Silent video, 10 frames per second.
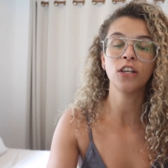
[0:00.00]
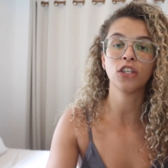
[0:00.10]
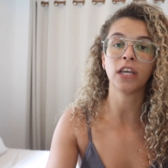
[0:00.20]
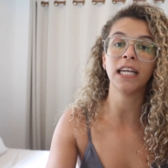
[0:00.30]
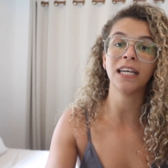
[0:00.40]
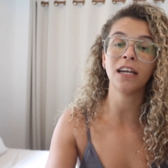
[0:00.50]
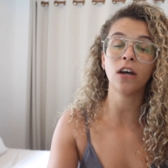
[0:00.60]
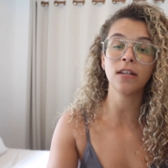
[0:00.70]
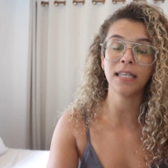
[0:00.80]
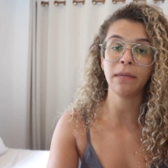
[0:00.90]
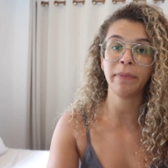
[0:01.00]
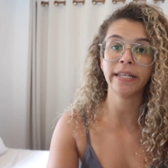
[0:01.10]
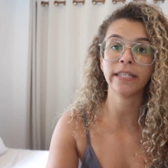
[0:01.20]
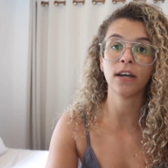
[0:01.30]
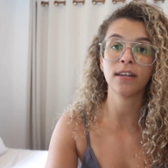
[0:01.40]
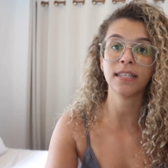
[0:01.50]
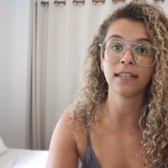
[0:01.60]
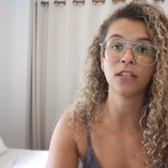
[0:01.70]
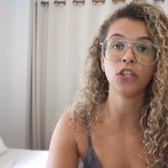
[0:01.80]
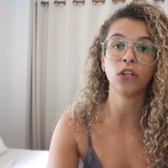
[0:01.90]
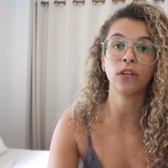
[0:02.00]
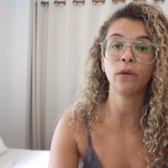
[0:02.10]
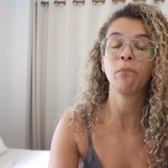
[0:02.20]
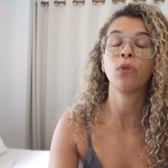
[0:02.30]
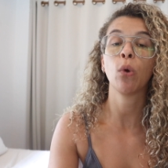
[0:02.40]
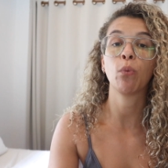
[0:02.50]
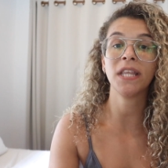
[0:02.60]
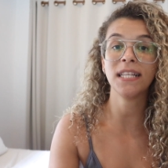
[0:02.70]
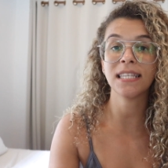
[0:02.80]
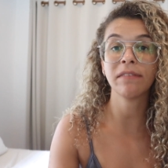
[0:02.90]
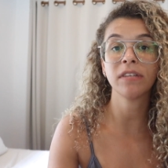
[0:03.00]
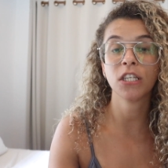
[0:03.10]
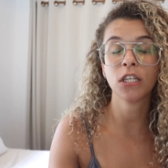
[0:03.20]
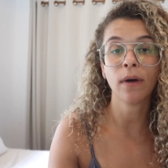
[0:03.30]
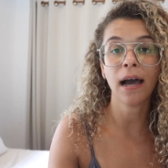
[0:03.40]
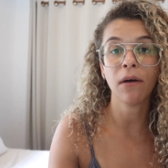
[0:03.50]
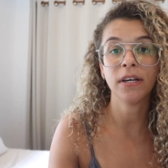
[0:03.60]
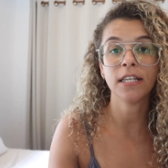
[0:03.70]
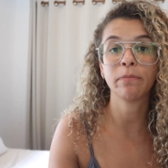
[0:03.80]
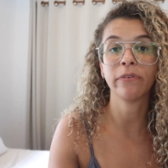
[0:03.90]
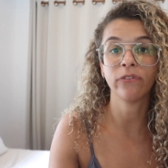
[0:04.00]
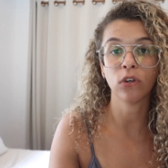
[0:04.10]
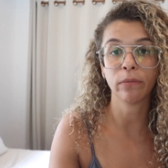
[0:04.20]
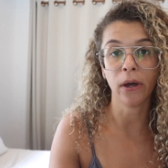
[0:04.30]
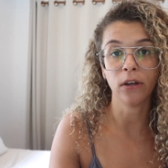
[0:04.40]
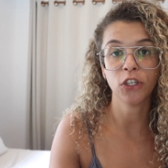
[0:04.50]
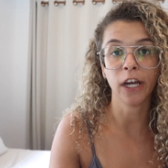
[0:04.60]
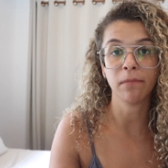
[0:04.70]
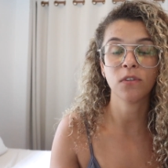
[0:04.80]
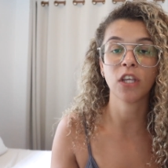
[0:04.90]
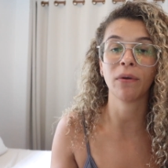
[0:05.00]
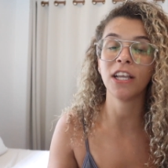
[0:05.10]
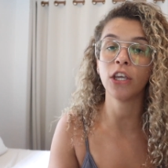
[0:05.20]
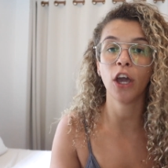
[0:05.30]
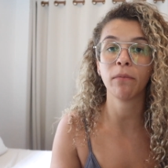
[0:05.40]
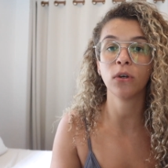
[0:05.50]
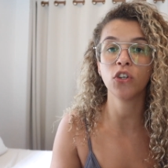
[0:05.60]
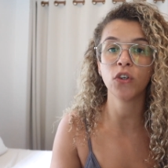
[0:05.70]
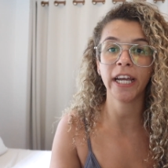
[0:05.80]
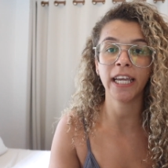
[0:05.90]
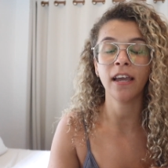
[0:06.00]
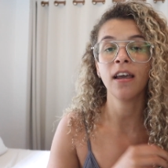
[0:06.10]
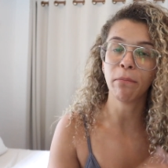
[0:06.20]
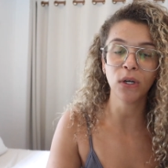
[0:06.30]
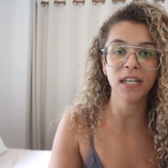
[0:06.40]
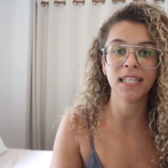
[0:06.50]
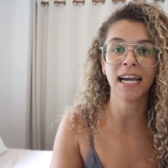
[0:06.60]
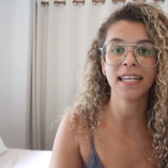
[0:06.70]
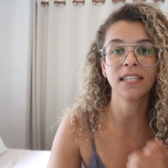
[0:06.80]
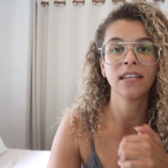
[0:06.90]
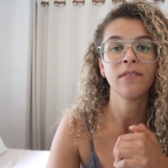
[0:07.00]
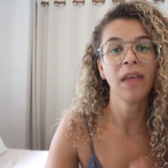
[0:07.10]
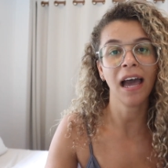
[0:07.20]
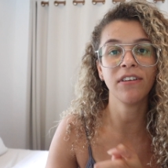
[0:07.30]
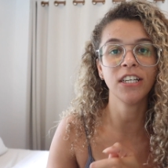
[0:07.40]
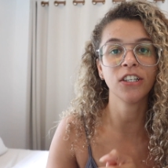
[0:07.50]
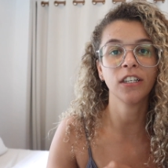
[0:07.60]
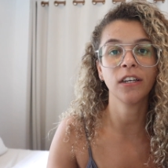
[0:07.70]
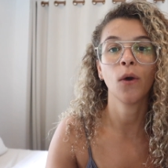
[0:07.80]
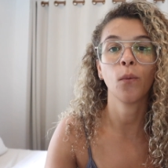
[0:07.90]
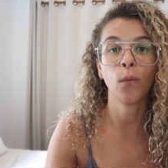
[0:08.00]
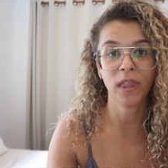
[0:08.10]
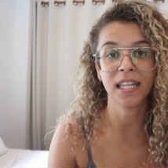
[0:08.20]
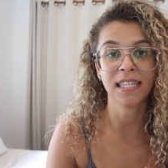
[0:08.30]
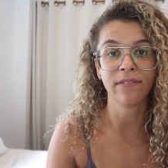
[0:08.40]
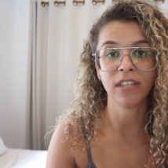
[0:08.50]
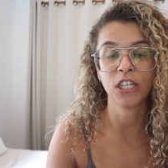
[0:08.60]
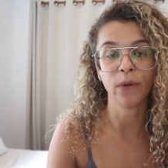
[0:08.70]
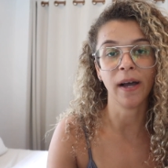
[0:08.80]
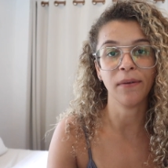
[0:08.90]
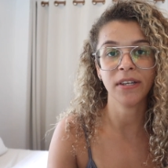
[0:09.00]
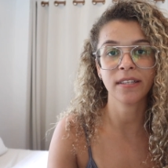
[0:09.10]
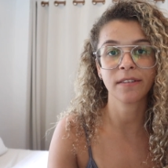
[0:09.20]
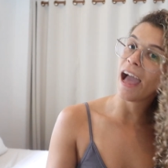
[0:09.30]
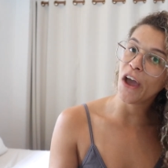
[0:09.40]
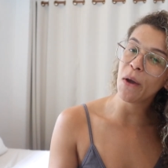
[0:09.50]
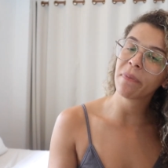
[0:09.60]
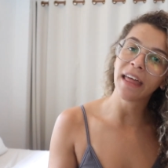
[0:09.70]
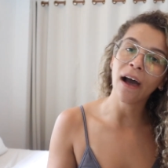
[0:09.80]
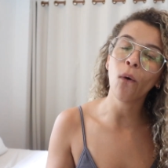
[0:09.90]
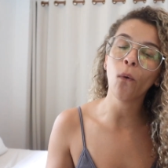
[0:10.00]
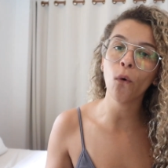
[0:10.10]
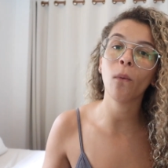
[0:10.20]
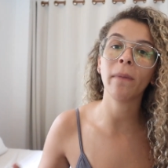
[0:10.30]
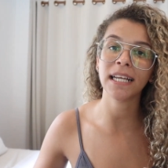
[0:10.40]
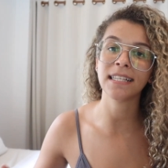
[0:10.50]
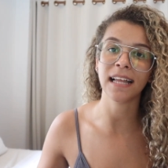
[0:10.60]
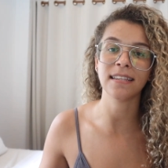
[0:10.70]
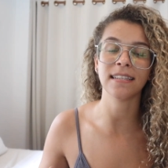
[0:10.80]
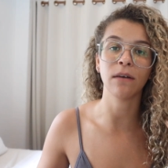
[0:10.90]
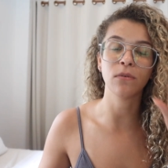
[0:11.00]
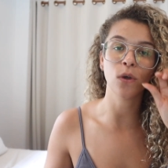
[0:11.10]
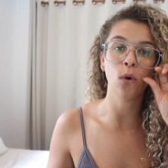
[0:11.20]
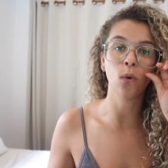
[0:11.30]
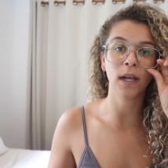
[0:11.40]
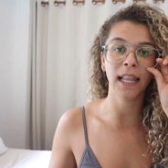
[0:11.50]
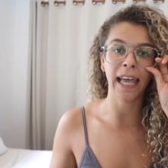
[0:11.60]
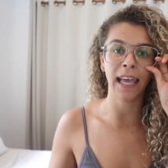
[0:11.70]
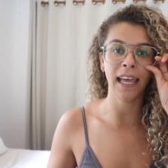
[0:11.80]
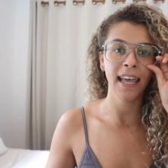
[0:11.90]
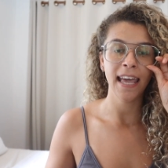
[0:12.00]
So you need an RT-PCR test done within 72 hours before departure. So in your home country, book a test, have it done within 72 hours. I hope that all made sense and that was all clear.